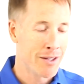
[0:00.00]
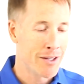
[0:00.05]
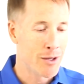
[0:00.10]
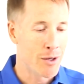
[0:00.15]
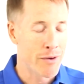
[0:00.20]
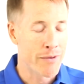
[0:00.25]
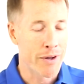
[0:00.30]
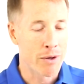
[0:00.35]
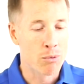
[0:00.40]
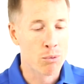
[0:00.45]
You
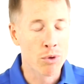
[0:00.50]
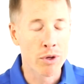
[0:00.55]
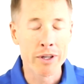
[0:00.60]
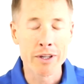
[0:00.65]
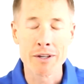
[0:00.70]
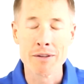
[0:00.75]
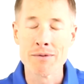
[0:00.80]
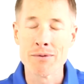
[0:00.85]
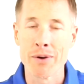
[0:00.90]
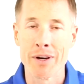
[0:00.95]
know, I've had really
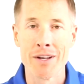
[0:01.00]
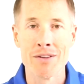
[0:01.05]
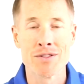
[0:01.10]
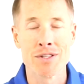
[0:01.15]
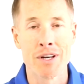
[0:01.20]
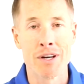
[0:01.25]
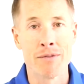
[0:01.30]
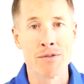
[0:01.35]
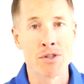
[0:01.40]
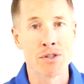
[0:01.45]
good friends
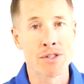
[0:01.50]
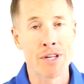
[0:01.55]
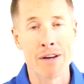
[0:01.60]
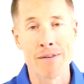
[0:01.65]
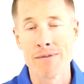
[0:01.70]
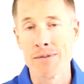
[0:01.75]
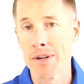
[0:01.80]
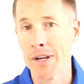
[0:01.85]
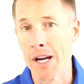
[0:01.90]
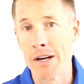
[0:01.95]
that just
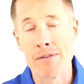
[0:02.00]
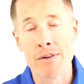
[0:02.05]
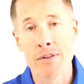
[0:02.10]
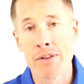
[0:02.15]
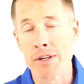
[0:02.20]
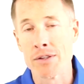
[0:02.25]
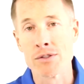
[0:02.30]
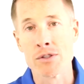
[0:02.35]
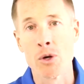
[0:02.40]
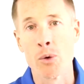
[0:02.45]
have
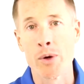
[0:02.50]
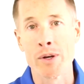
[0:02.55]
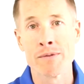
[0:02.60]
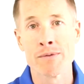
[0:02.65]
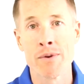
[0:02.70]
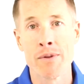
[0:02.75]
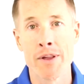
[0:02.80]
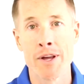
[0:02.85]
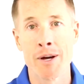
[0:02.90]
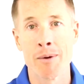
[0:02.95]
everything's going
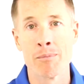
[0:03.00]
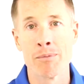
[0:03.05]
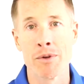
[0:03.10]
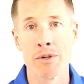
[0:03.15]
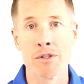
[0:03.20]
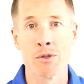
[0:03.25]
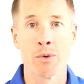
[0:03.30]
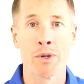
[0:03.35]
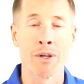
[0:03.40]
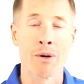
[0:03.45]
for them. They're
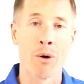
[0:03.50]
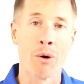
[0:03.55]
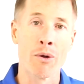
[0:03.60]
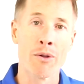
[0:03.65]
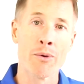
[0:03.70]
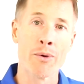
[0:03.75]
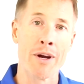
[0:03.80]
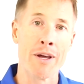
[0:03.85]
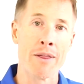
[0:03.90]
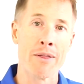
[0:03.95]
doing all
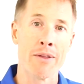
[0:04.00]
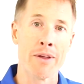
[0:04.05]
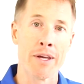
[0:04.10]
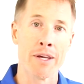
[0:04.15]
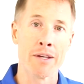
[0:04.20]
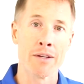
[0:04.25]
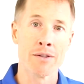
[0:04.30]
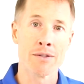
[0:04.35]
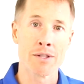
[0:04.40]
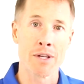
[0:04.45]
the right
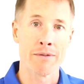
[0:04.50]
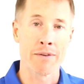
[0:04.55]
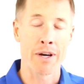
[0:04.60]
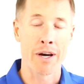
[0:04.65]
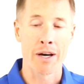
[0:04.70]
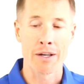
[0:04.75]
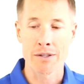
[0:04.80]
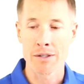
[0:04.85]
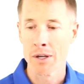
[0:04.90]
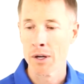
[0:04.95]
things. They've
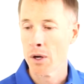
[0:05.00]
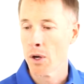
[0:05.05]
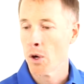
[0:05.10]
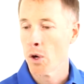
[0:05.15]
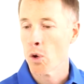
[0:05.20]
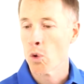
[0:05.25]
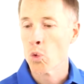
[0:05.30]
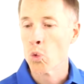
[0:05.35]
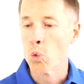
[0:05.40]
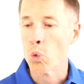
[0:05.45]
got
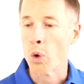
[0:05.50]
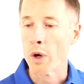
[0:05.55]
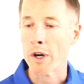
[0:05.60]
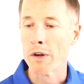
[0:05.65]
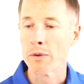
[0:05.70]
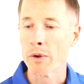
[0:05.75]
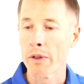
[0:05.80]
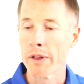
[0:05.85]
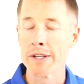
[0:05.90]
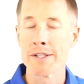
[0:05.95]

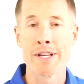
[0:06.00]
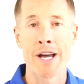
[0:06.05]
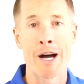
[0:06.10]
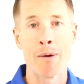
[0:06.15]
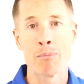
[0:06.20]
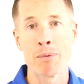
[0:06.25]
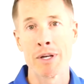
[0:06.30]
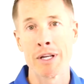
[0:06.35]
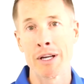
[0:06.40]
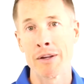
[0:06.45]
wonderful things
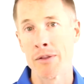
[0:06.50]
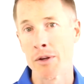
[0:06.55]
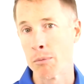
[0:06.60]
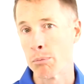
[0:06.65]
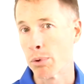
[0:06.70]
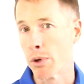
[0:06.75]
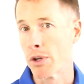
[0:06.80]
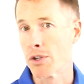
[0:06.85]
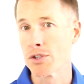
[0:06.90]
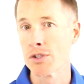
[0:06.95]
happening in their
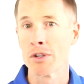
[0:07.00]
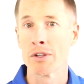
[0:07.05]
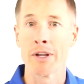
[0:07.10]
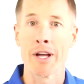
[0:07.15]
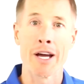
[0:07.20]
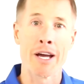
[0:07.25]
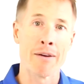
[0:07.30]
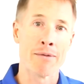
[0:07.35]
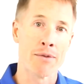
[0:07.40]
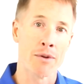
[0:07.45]
personal
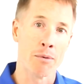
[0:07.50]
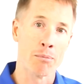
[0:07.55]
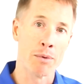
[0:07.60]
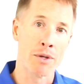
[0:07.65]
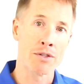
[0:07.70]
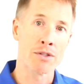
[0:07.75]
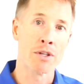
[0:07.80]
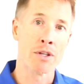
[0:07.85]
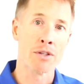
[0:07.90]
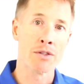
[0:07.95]
life, their
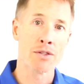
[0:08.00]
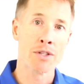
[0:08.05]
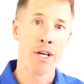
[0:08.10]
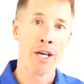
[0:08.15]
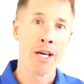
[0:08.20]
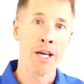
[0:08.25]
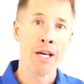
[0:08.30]
business.